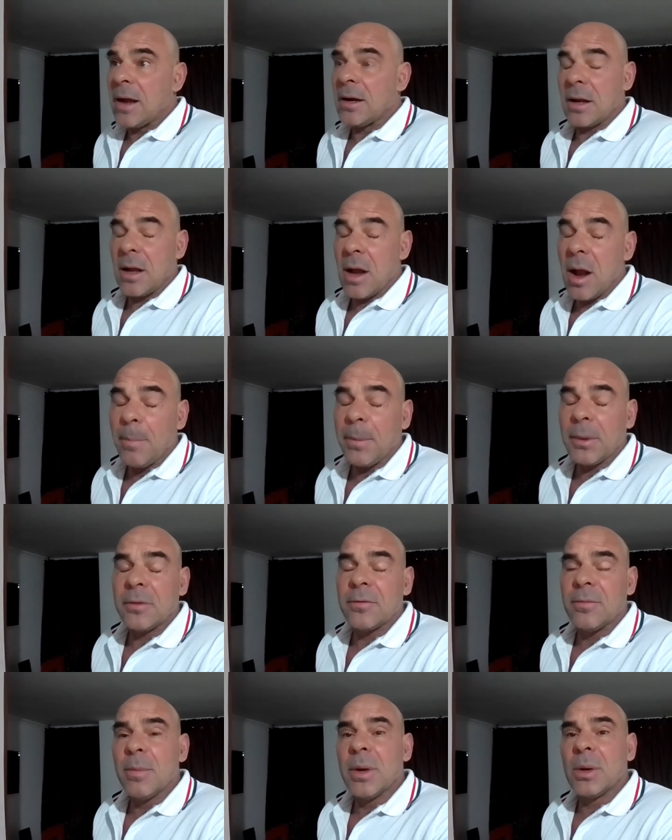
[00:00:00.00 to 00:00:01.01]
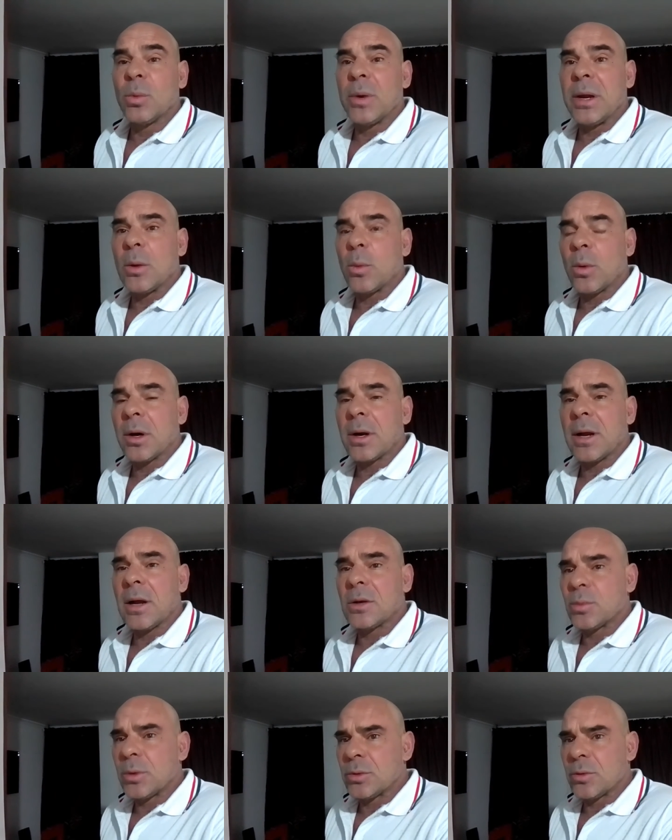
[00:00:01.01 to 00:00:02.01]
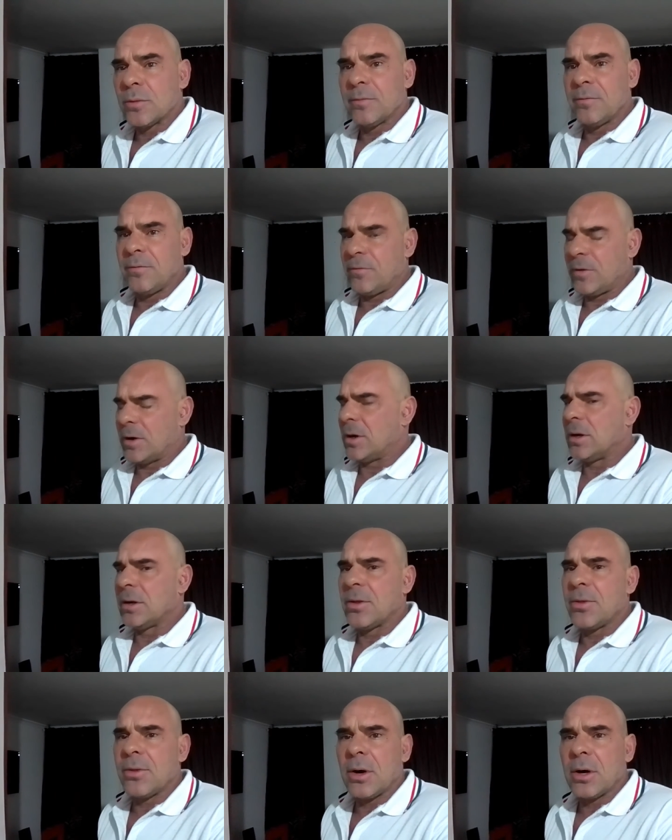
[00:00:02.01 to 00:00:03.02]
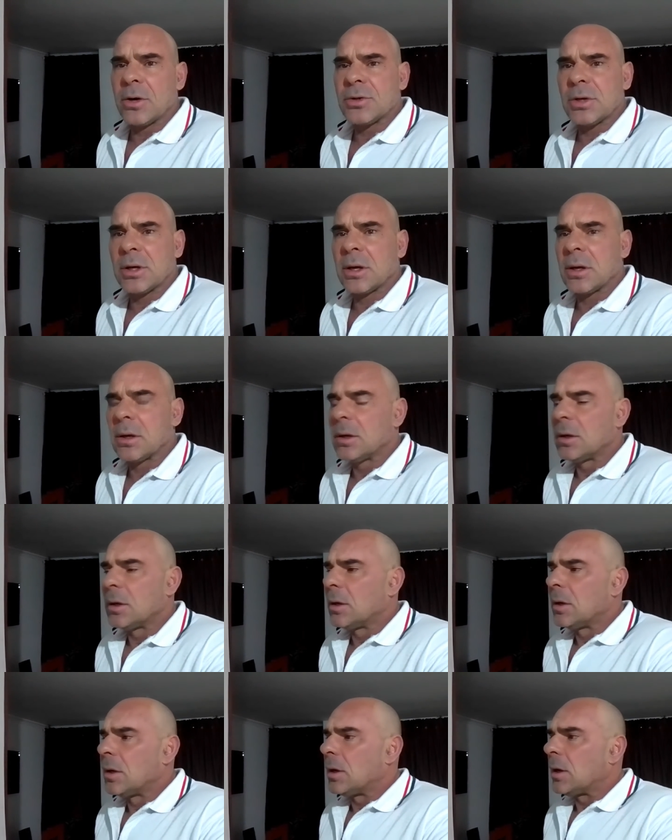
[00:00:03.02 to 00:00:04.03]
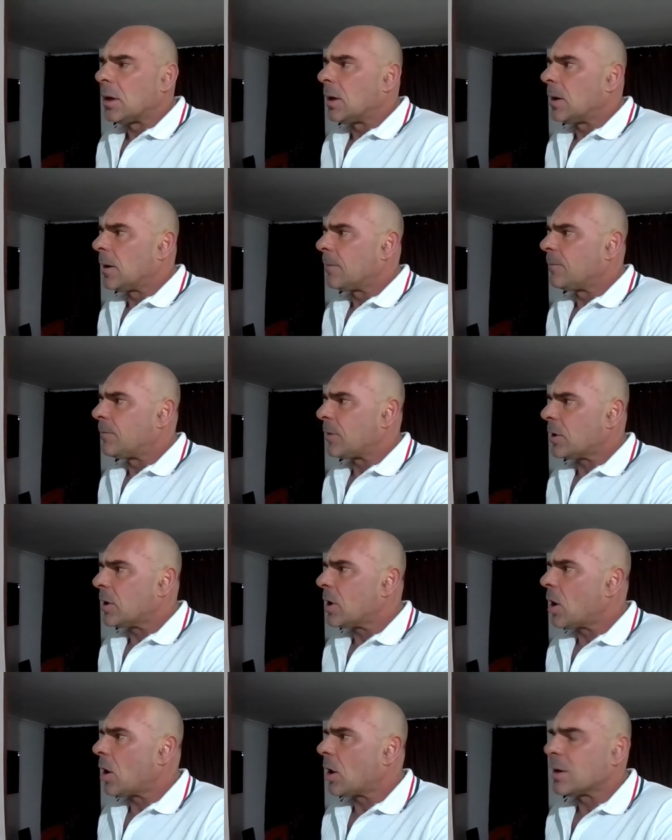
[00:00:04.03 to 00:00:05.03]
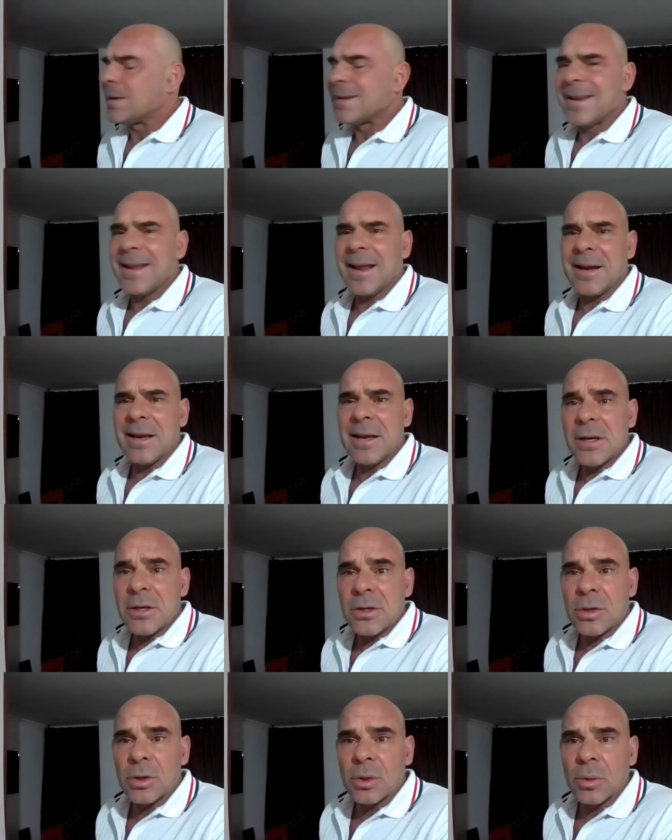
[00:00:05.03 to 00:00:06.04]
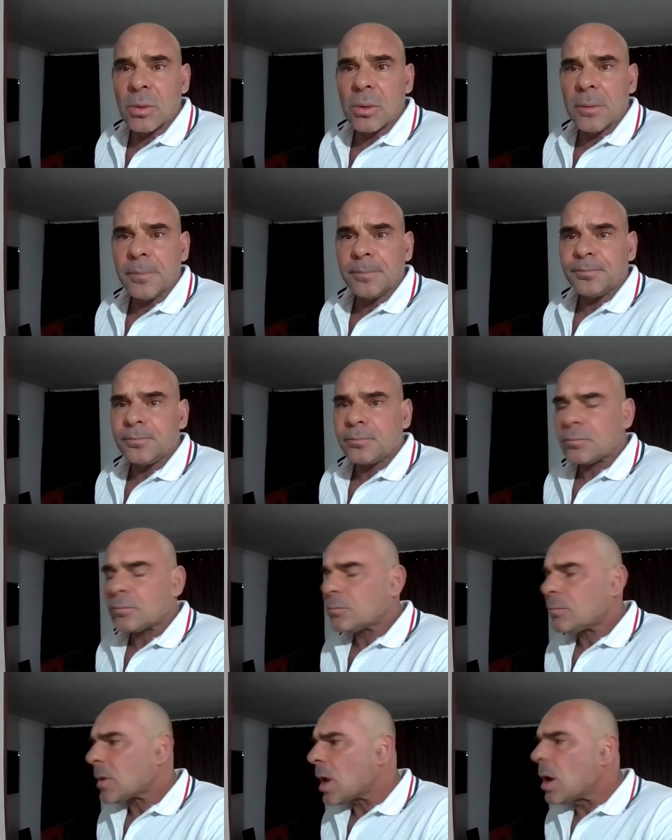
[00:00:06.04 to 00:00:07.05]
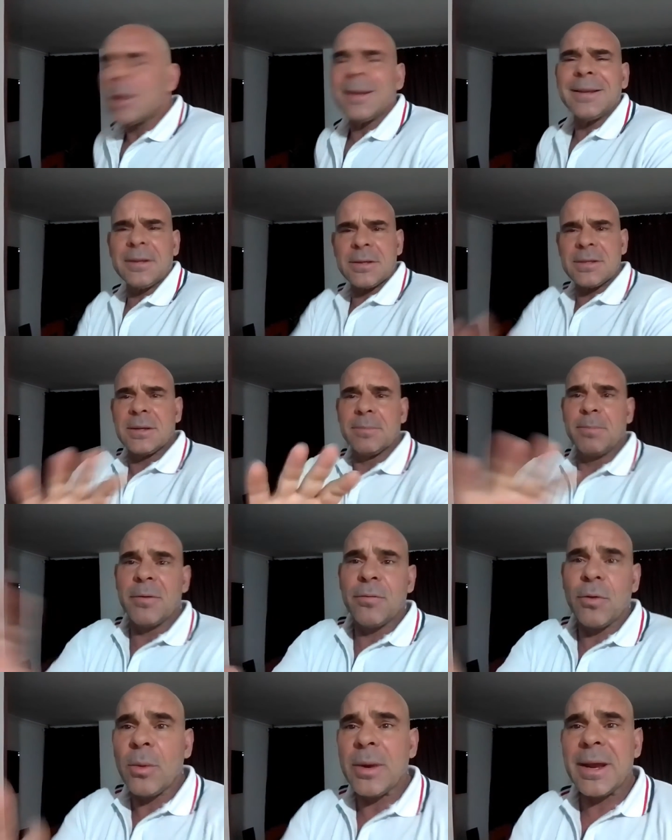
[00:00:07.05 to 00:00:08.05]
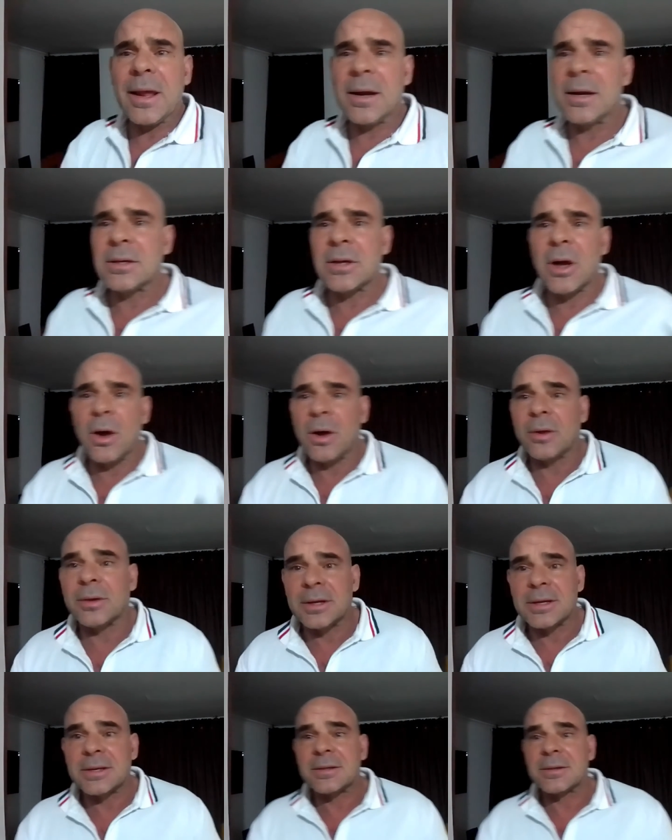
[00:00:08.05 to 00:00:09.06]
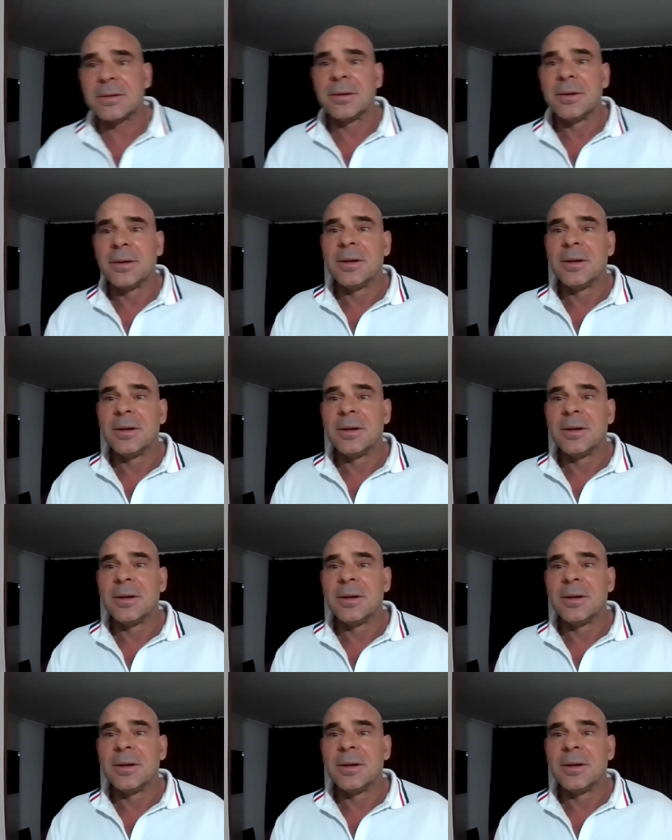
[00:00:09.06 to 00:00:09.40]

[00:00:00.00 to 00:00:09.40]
a couple of midweek workouts which were very lethargic, very hard to get into. Oh, listen, before we get into all this,